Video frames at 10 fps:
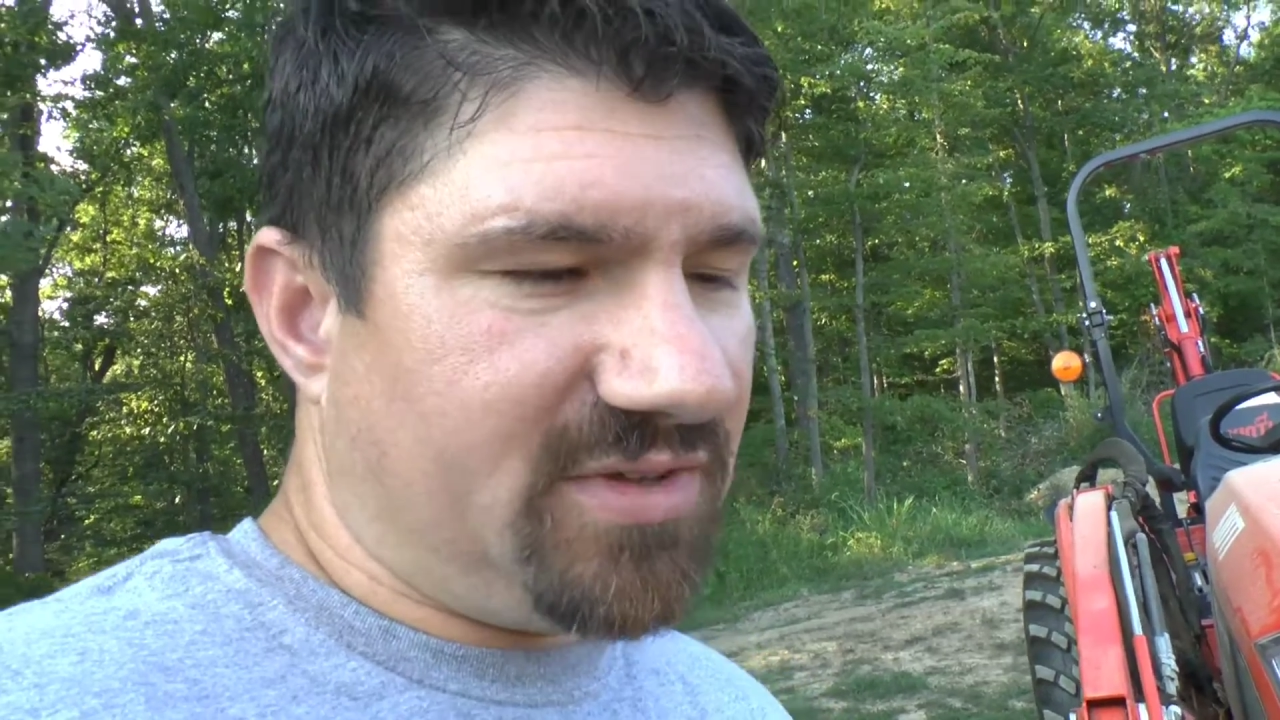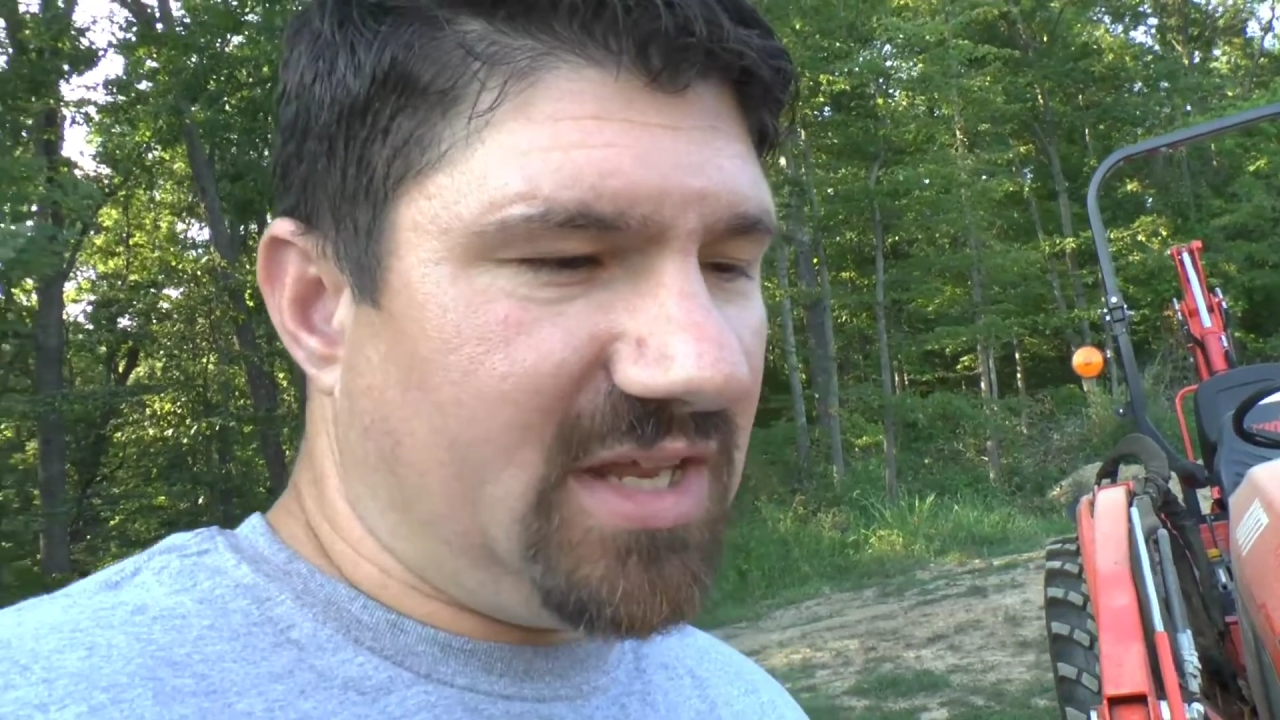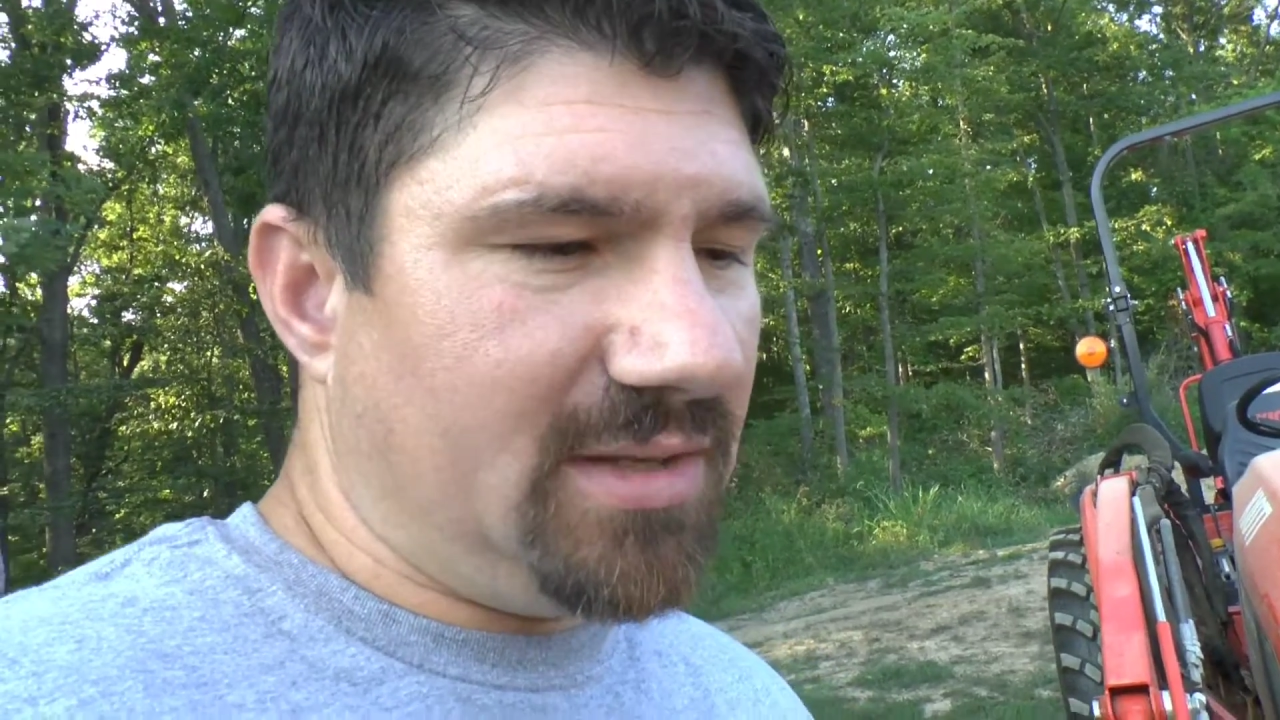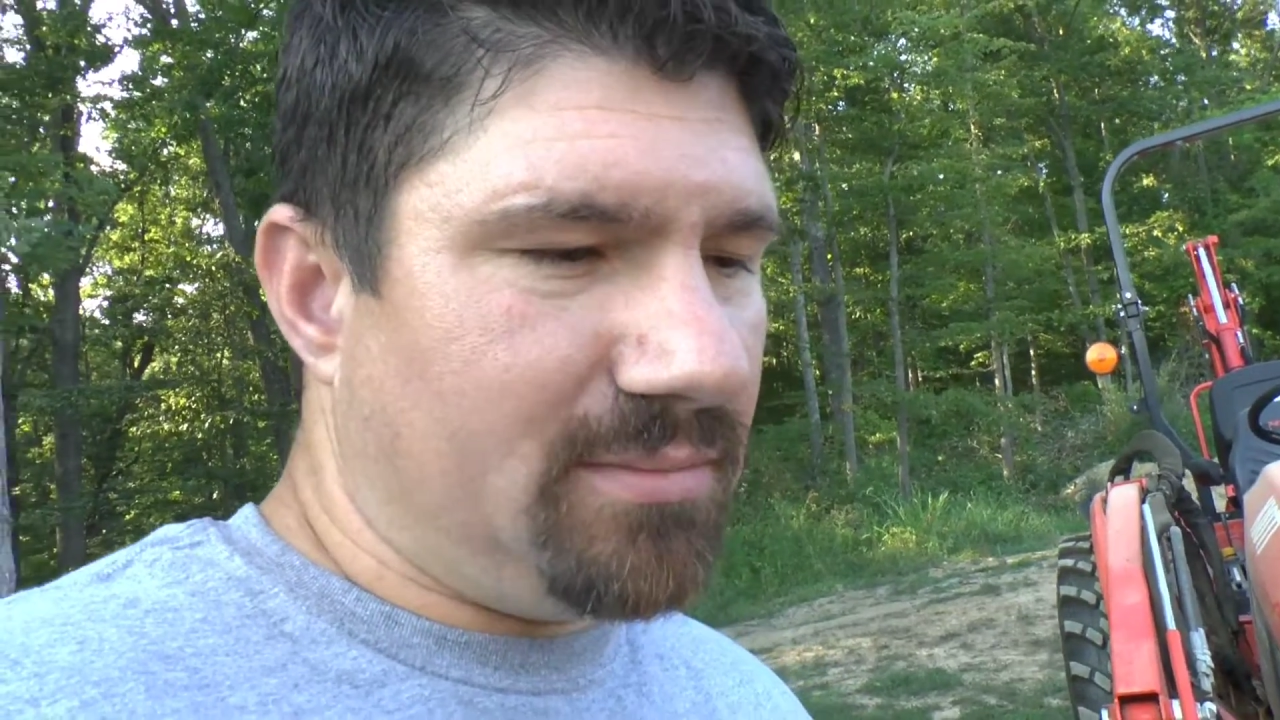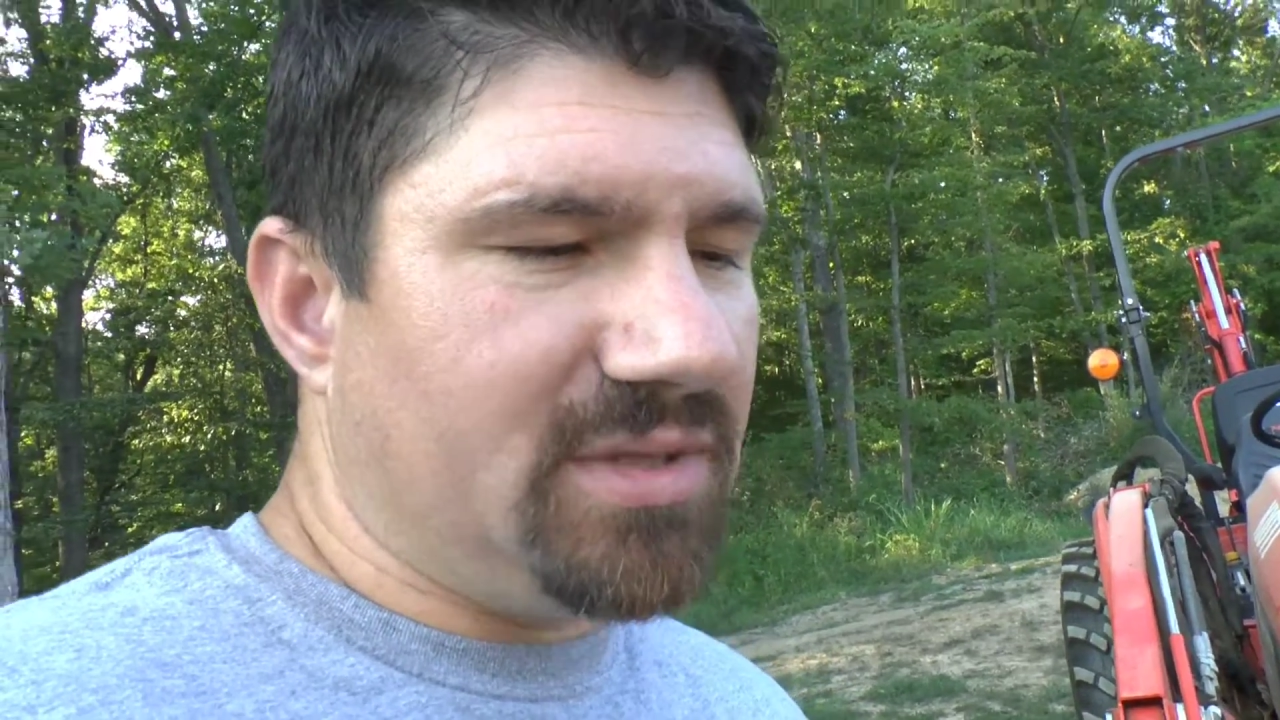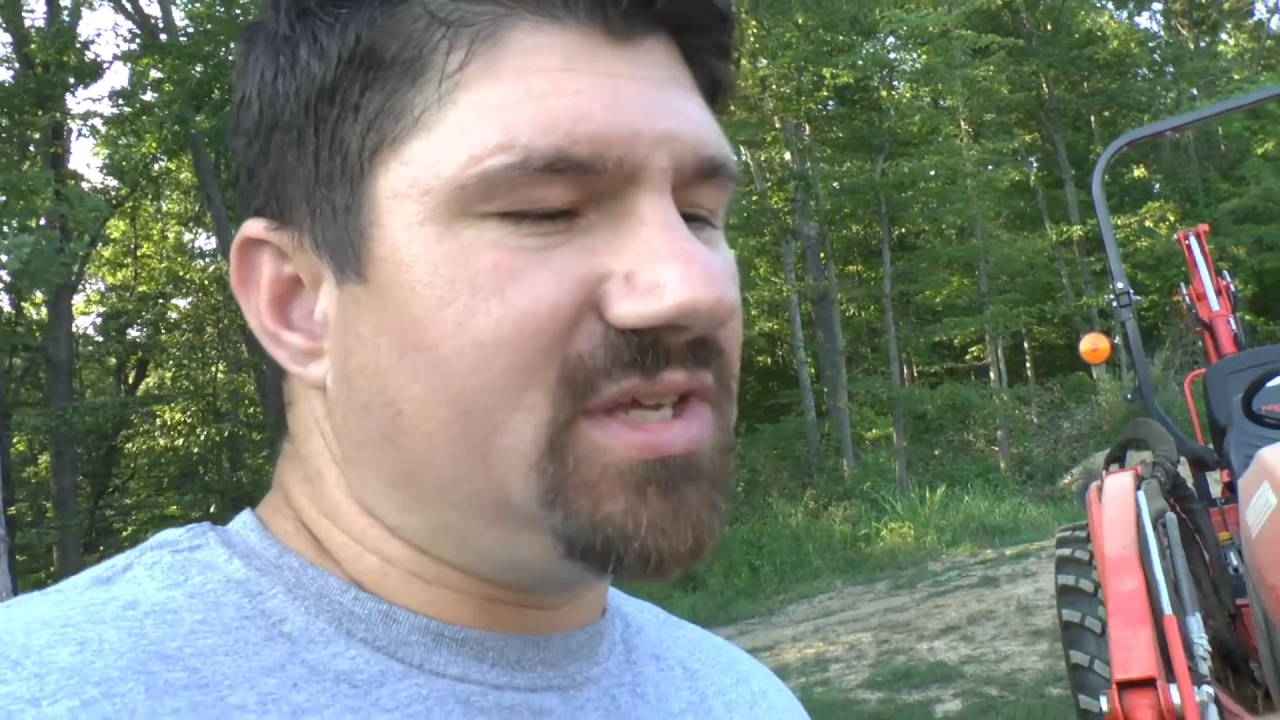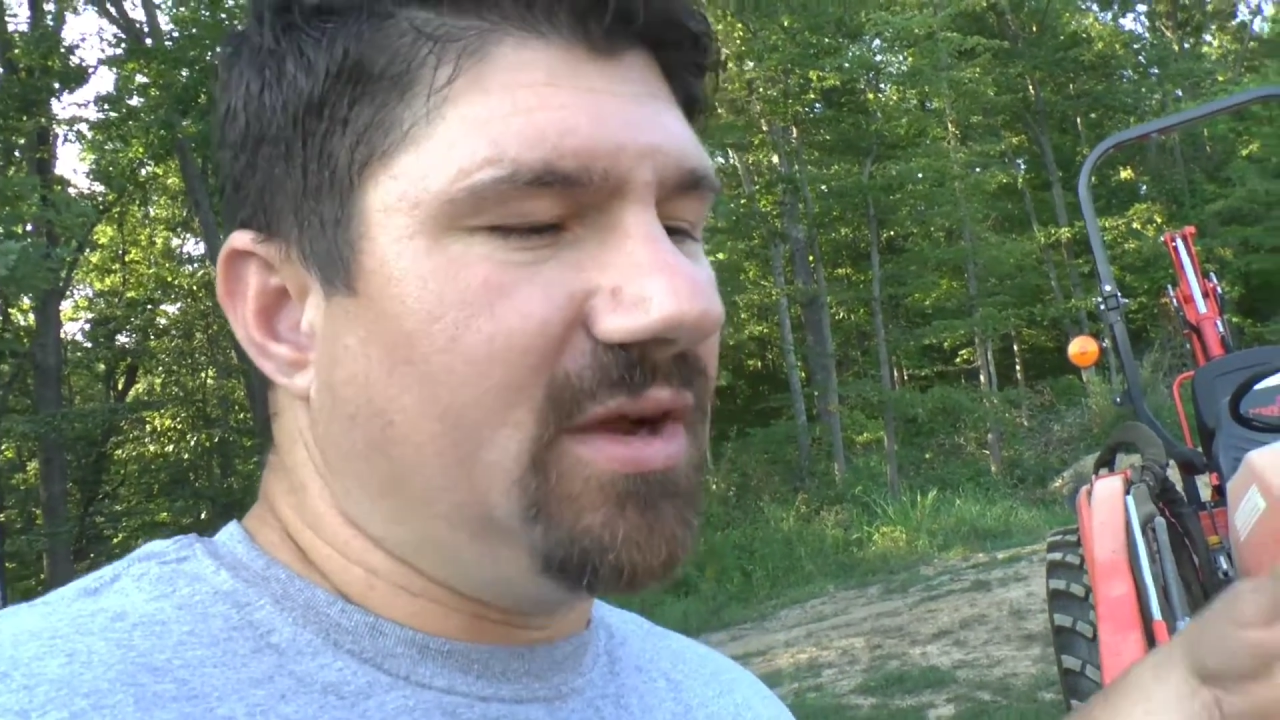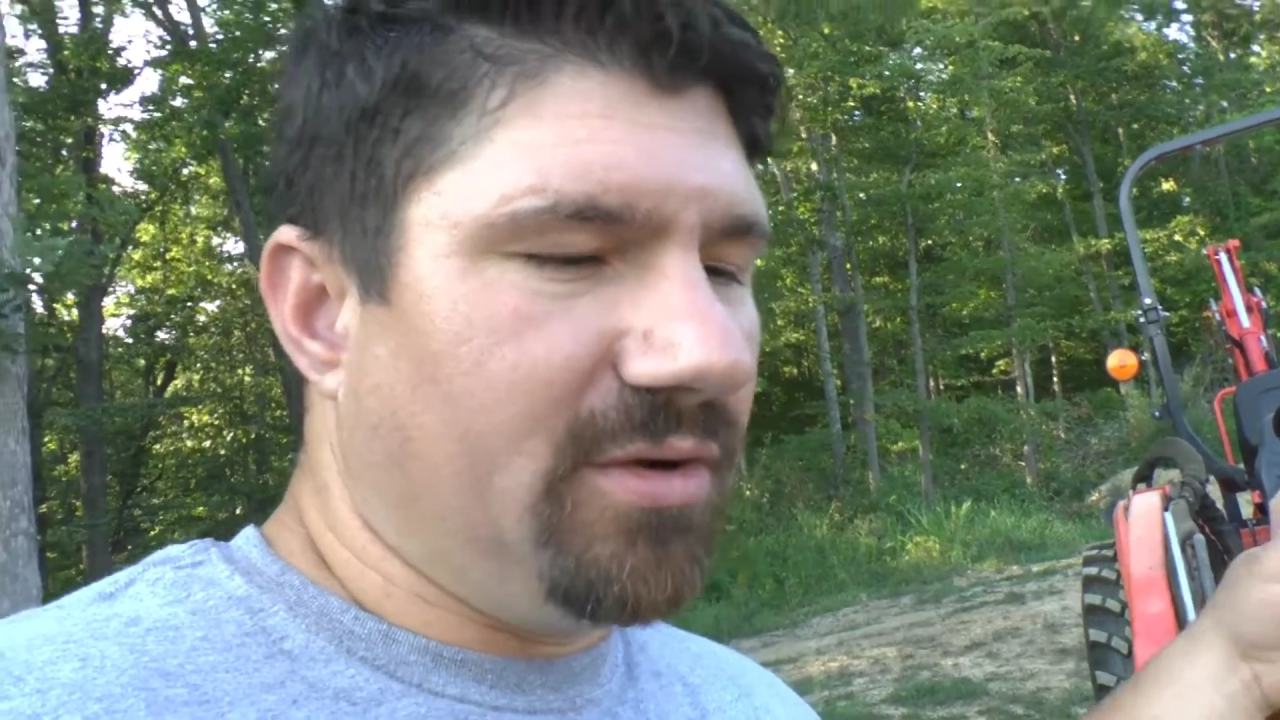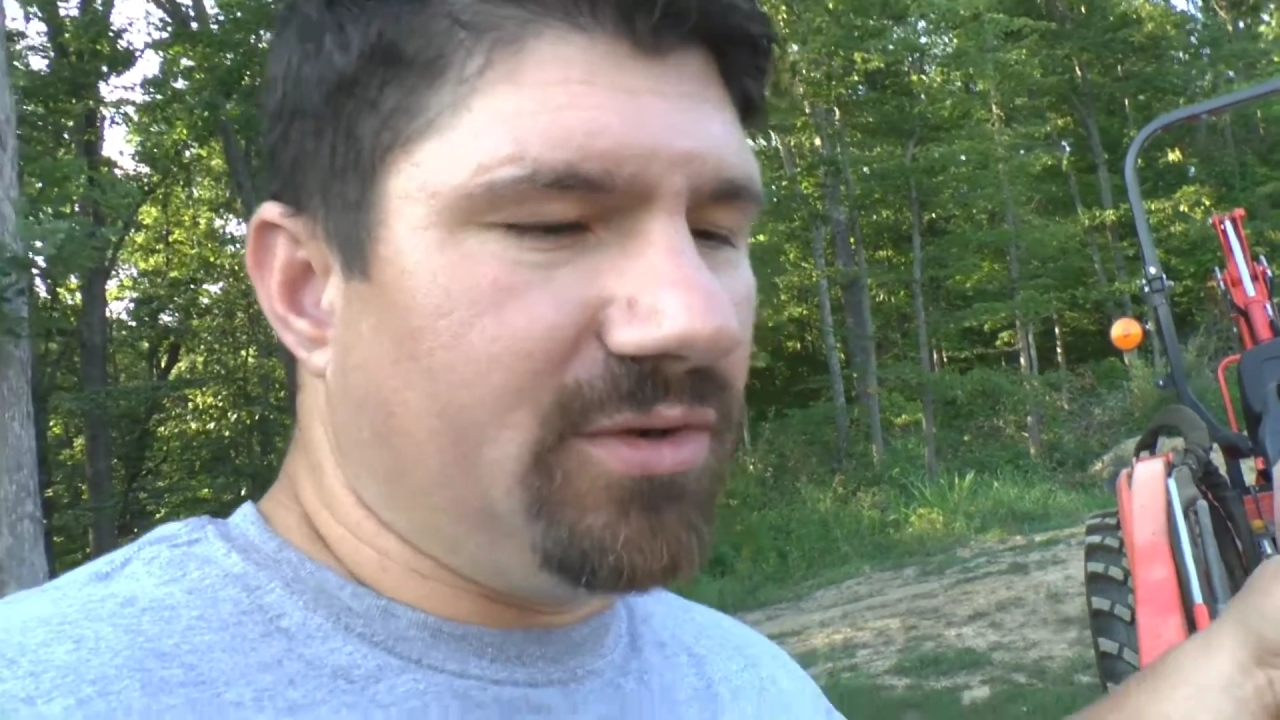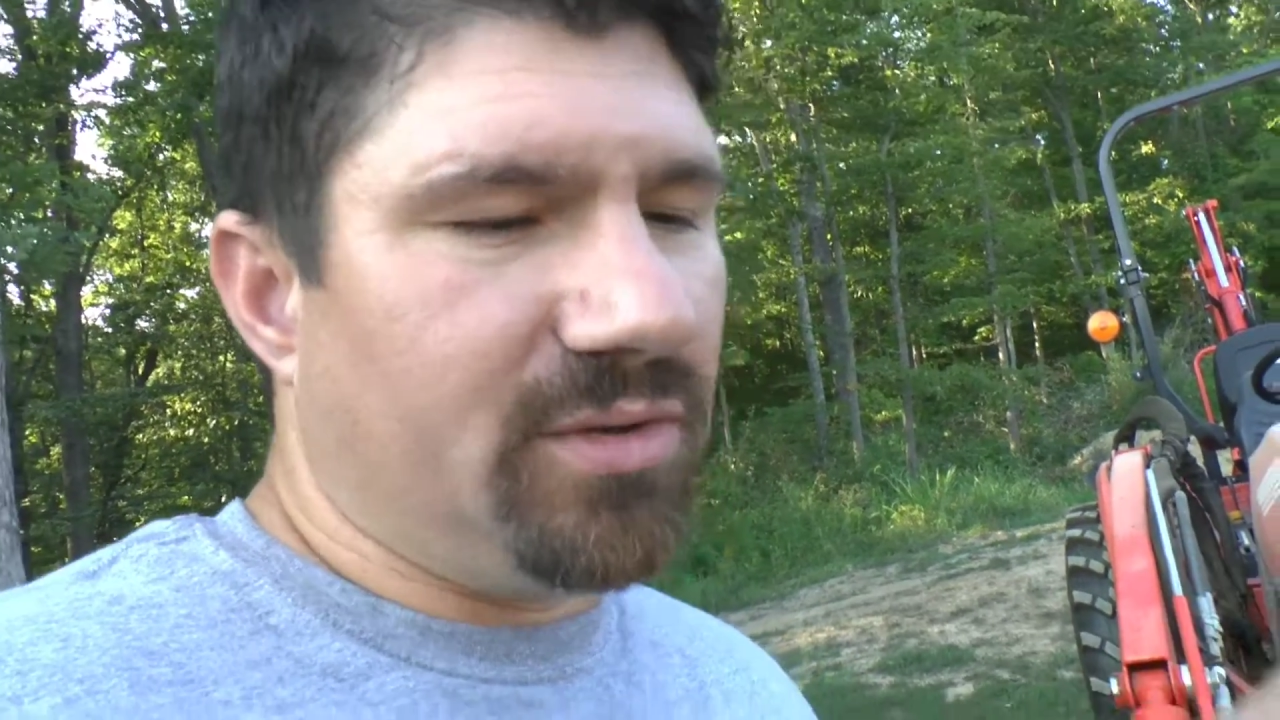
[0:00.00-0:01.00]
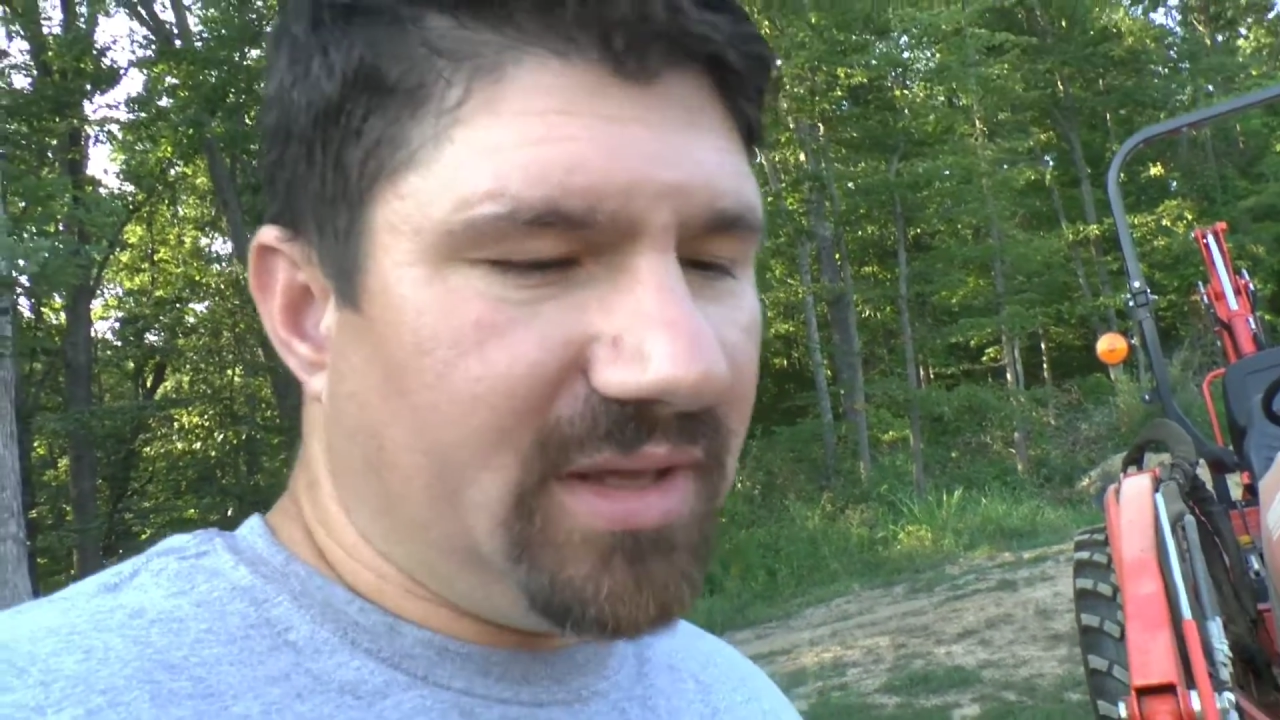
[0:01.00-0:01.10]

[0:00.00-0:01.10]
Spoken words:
getting material